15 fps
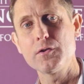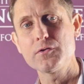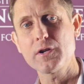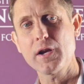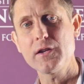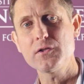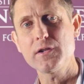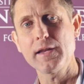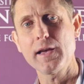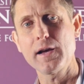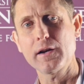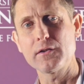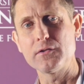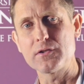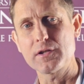Changing
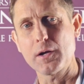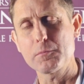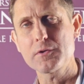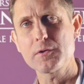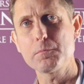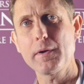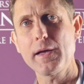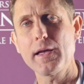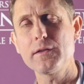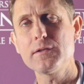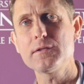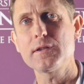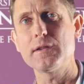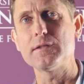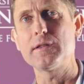our consumption
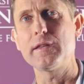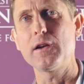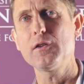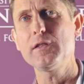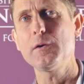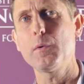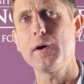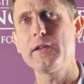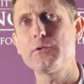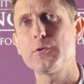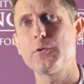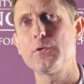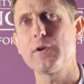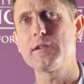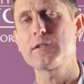patterns is the only way to
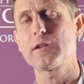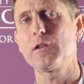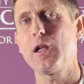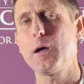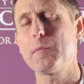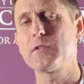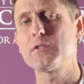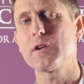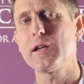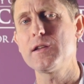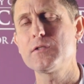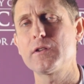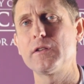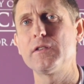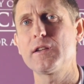address climate
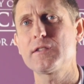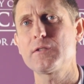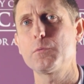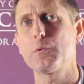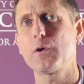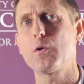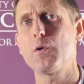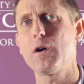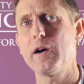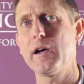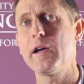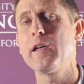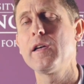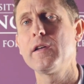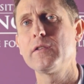change that doesn't
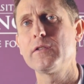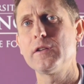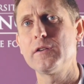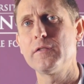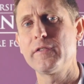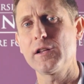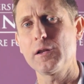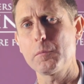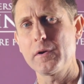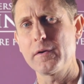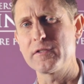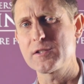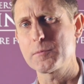require the development of